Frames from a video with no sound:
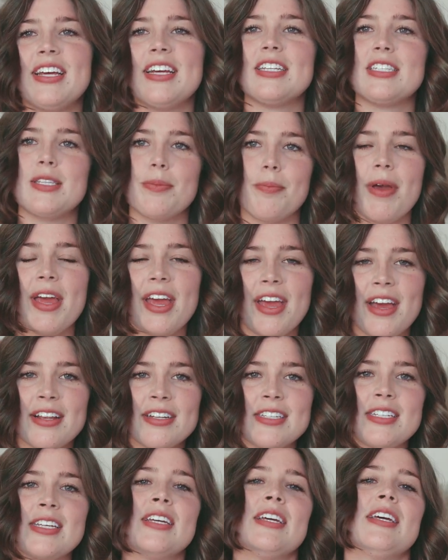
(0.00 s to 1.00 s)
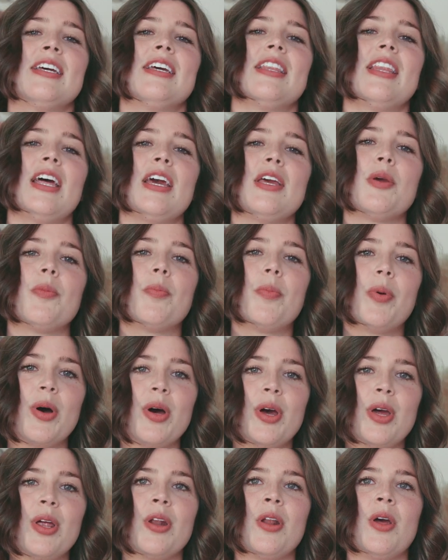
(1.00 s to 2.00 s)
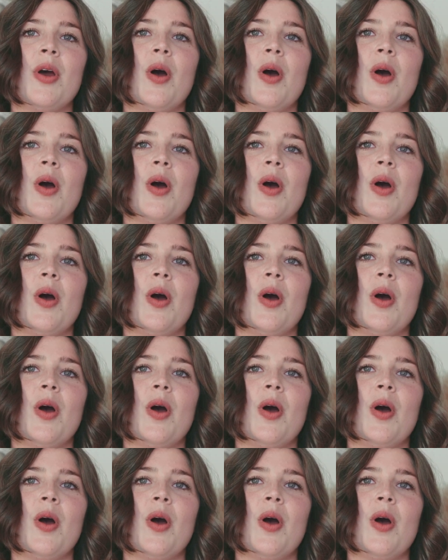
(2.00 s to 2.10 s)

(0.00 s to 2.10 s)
it's a band that you put